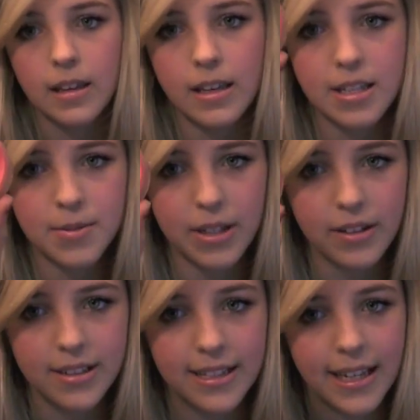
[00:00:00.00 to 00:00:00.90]
Is what
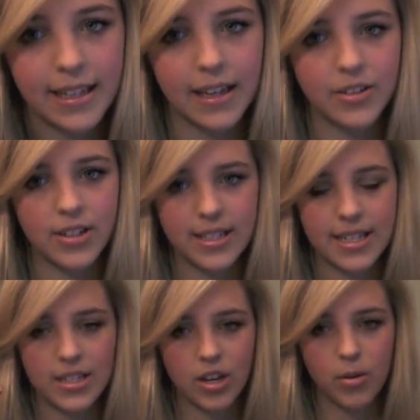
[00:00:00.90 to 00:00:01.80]
it looks like. As you can
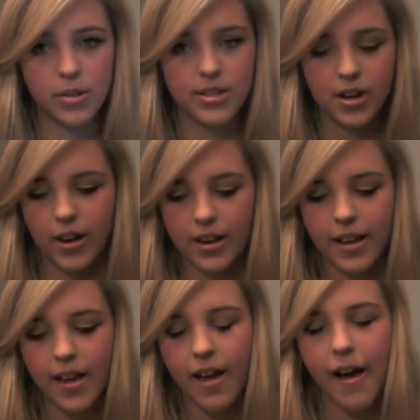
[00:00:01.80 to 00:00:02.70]
see, it's almost
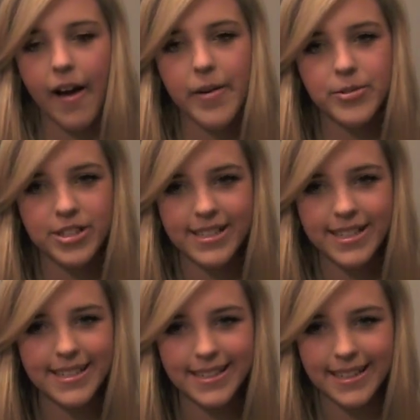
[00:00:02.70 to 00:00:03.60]
gone. Just
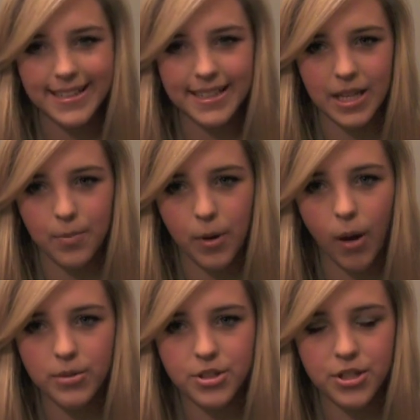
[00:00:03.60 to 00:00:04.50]
because it's an easy lip
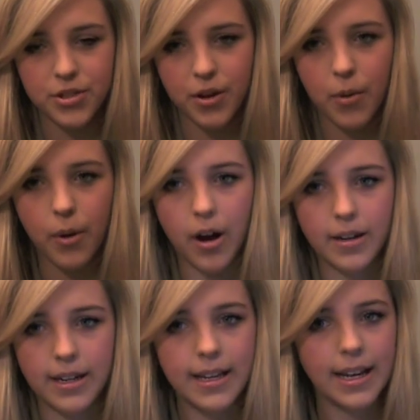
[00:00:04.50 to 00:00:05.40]
balm to just throw
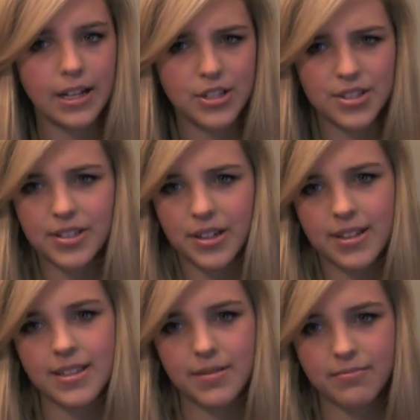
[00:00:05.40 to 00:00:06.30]
on, and it kind of just
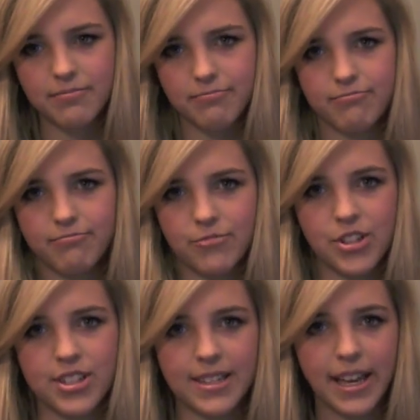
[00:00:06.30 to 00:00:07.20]
looks
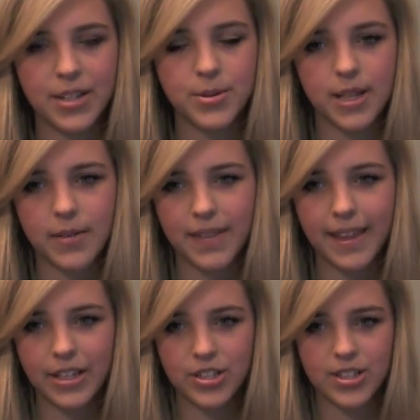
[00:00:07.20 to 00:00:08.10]
just nice with
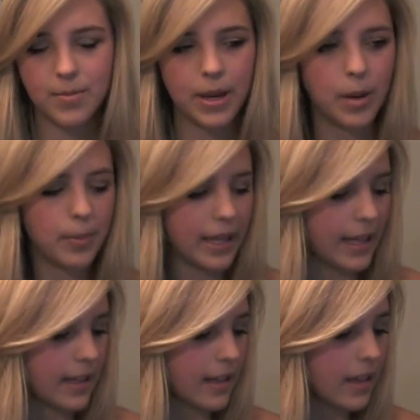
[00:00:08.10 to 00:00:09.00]
everything. It's just a pale
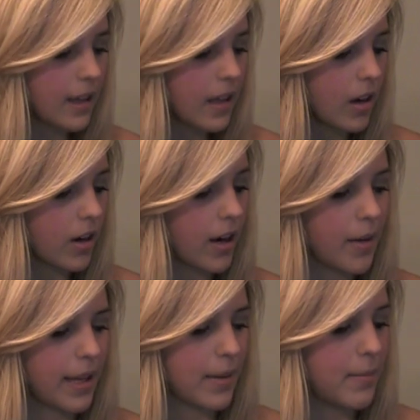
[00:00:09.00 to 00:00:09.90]
pink, or
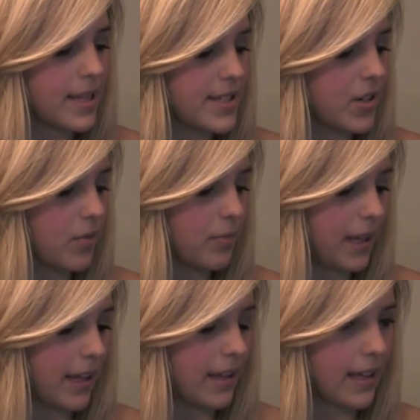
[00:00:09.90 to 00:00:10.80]
like a mid-tone
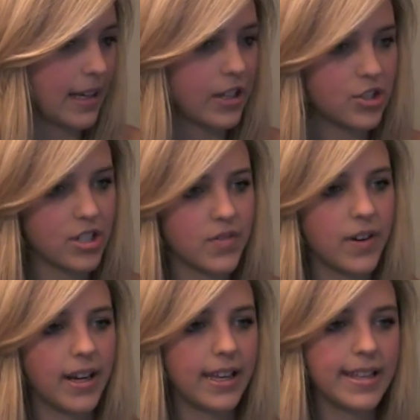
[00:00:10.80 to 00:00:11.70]
pink, and it's just
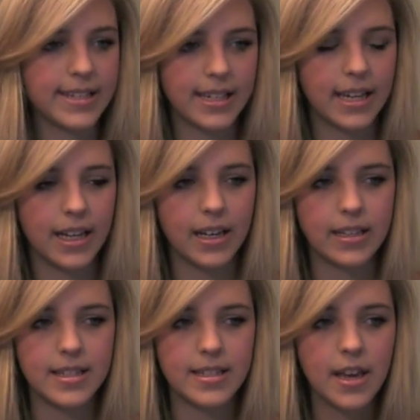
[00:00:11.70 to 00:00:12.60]
very easy
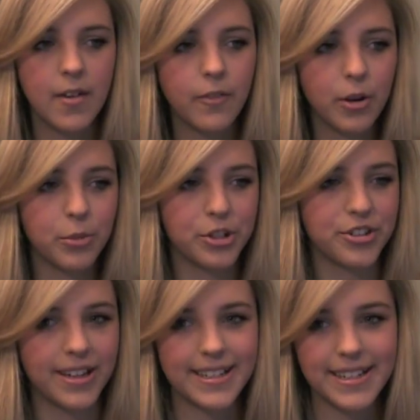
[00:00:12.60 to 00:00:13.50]
and very
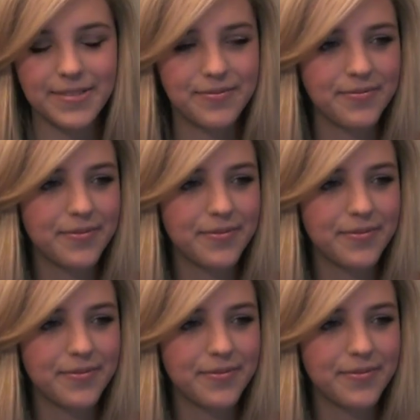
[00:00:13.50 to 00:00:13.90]
moisturizing.